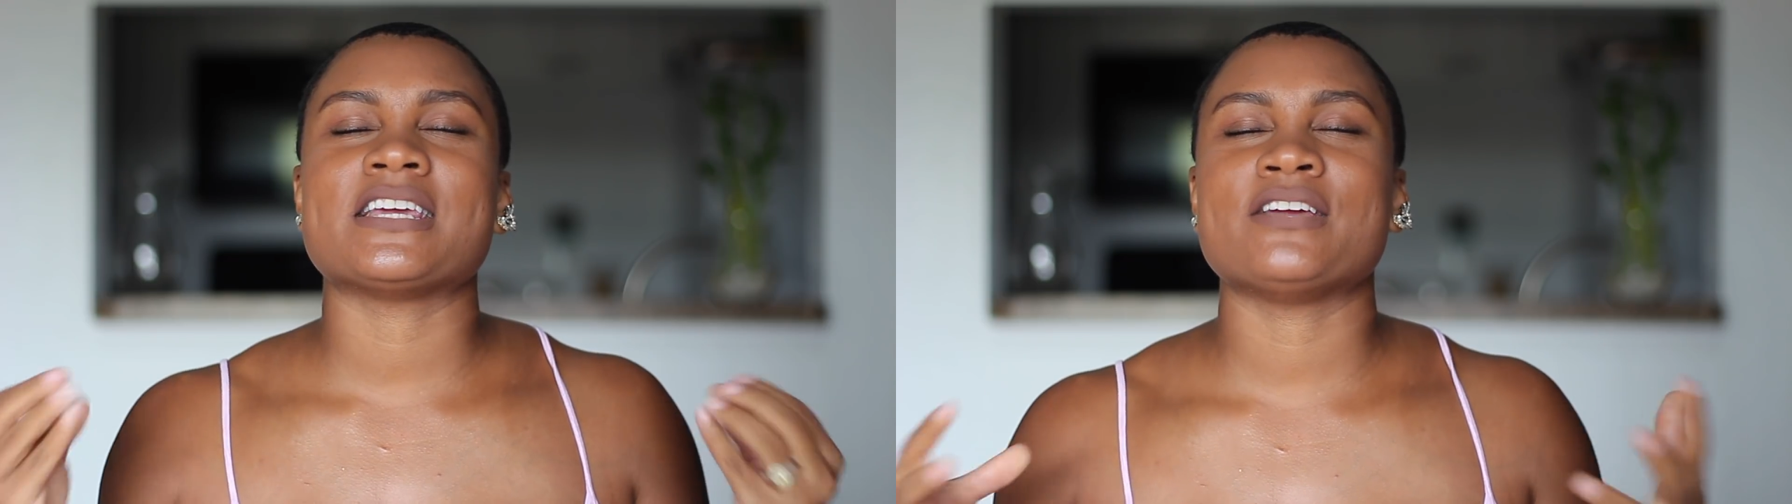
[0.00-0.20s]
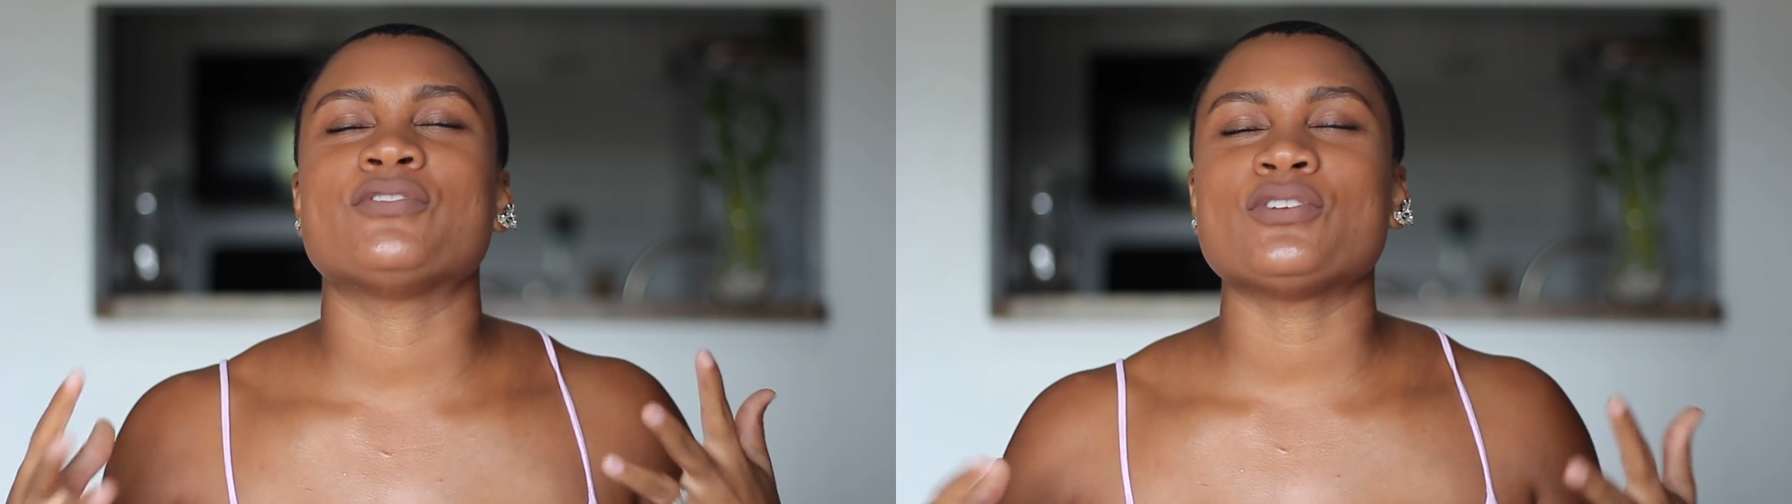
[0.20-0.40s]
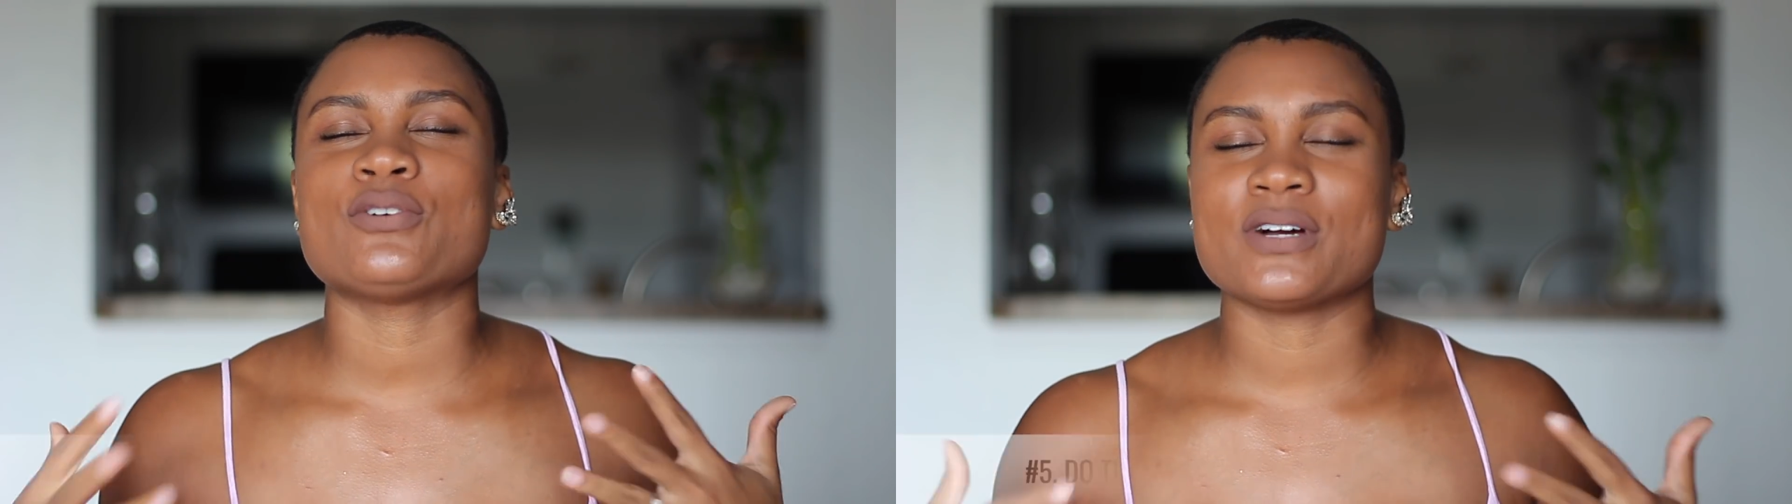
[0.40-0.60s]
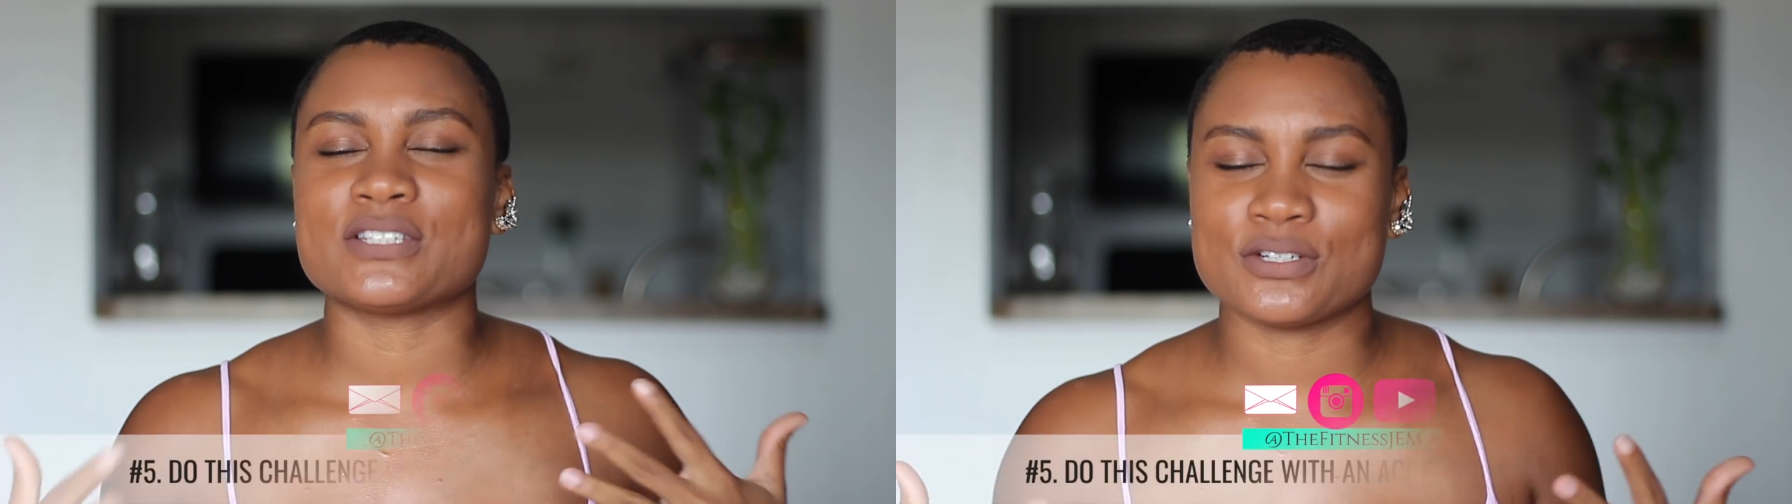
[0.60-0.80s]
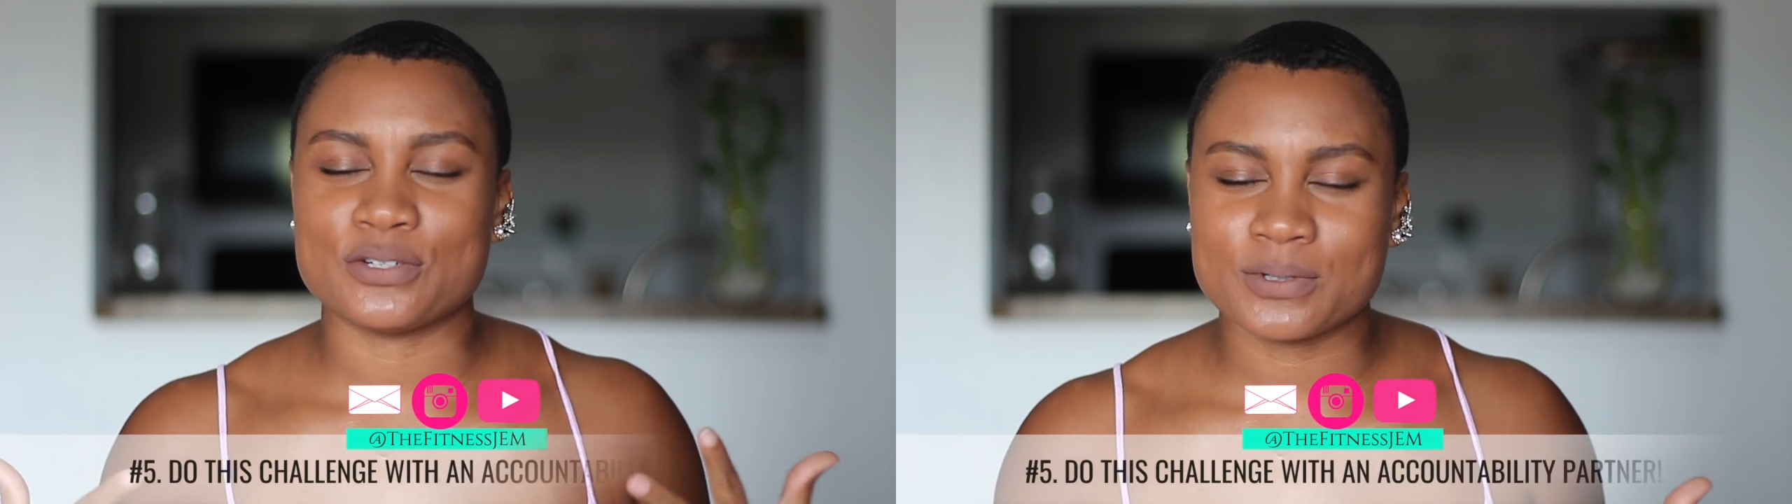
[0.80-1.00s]
if you're going
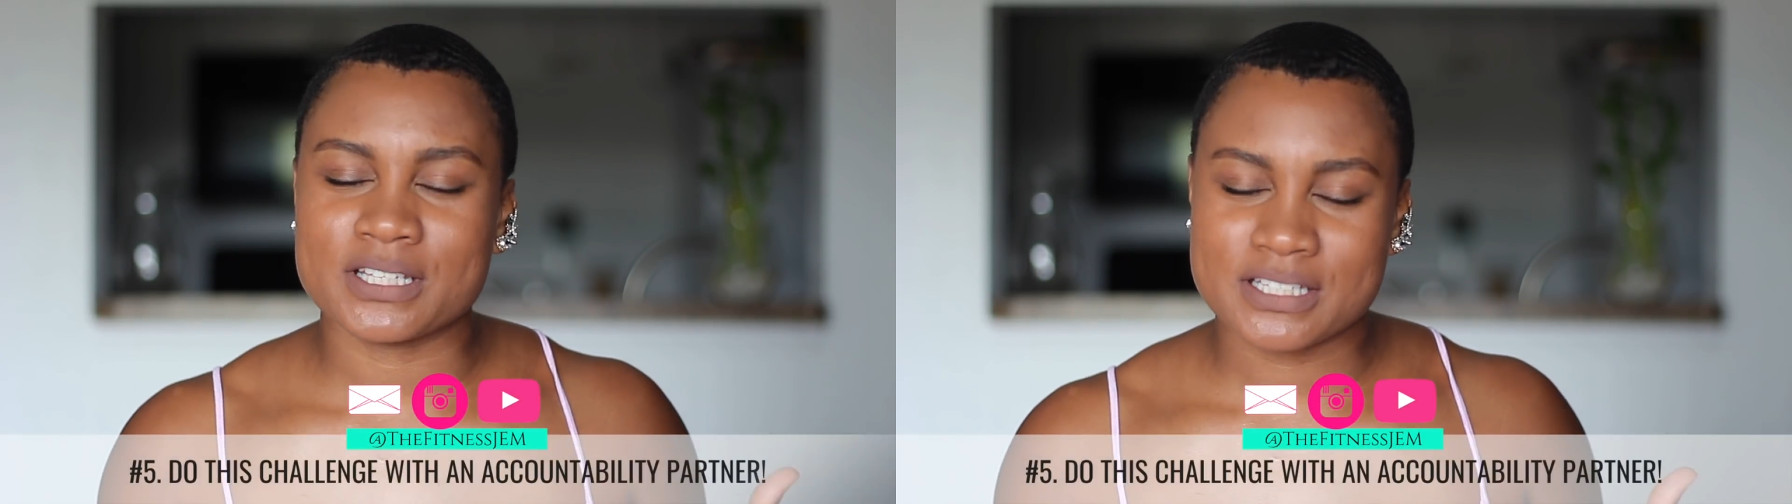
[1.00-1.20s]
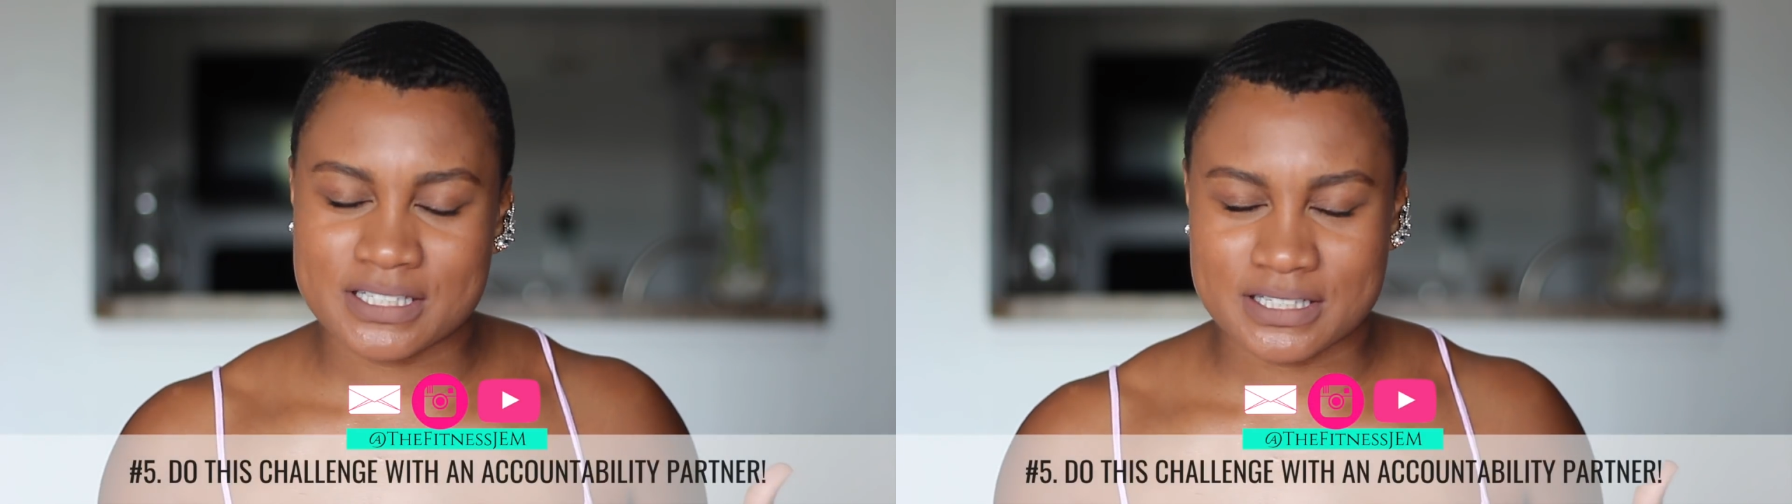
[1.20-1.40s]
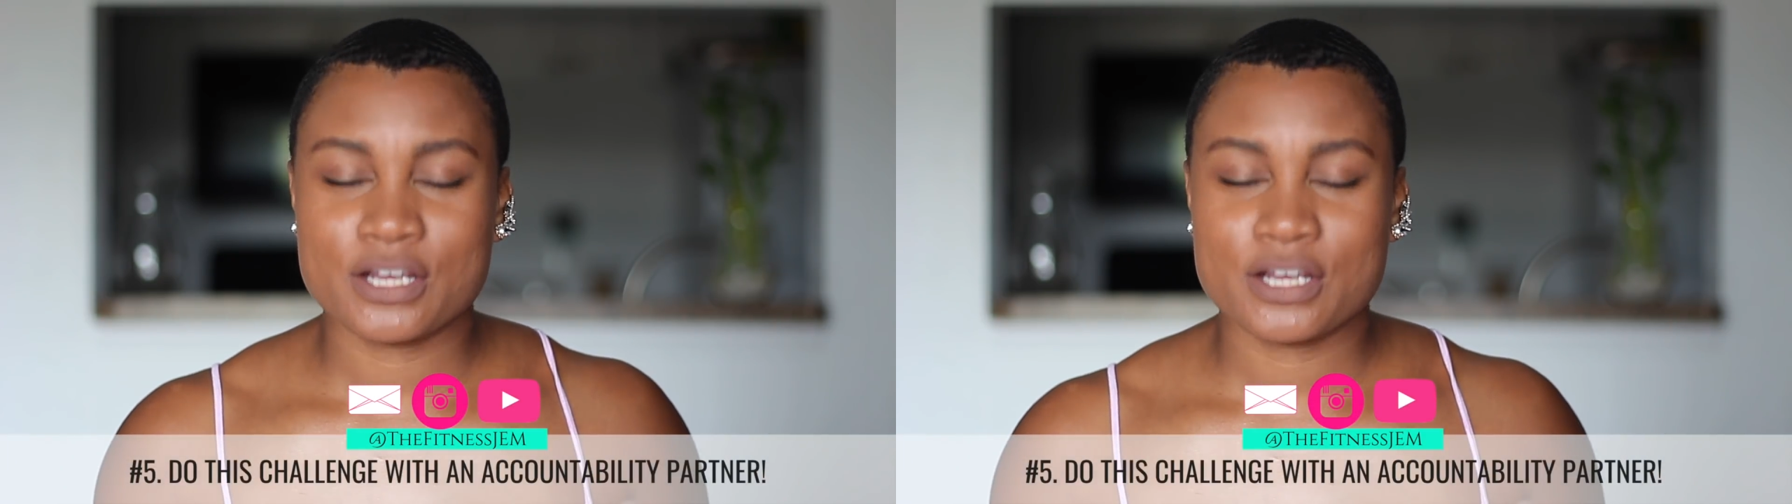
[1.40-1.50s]
to do this,